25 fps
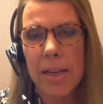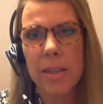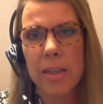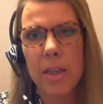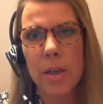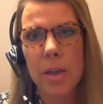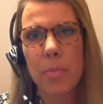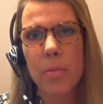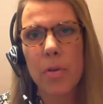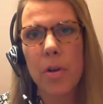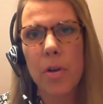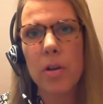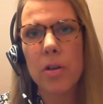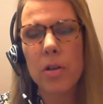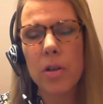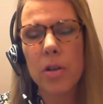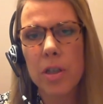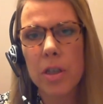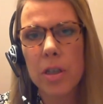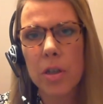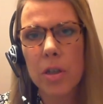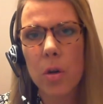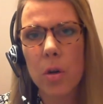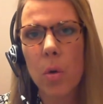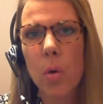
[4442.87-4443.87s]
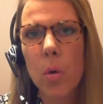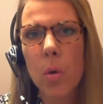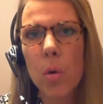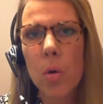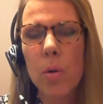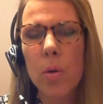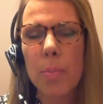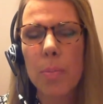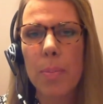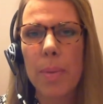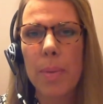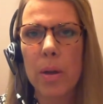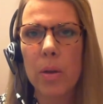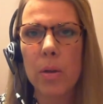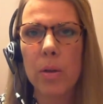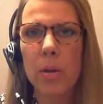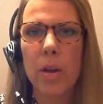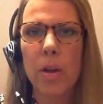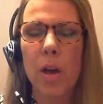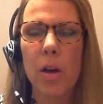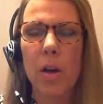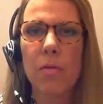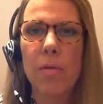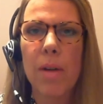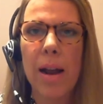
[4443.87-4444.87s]
an approach that's all built
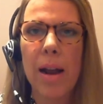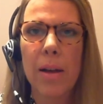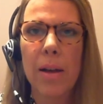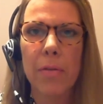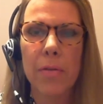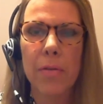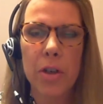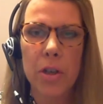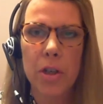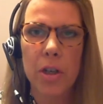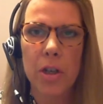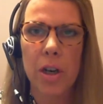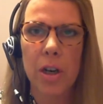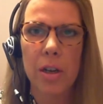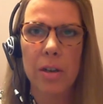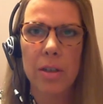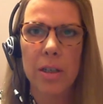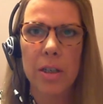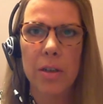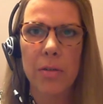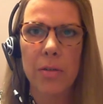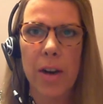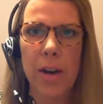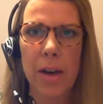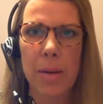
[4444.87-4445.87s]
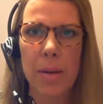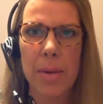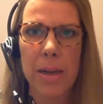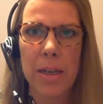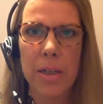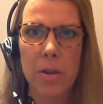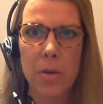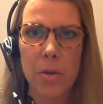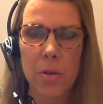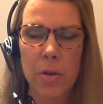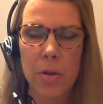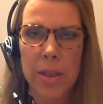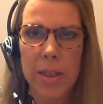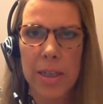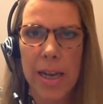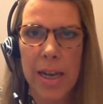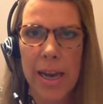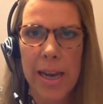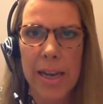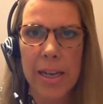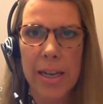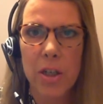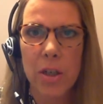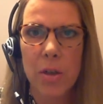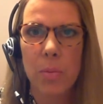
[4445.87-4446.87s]
around the child's developmental
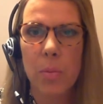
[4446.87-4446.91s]
stage.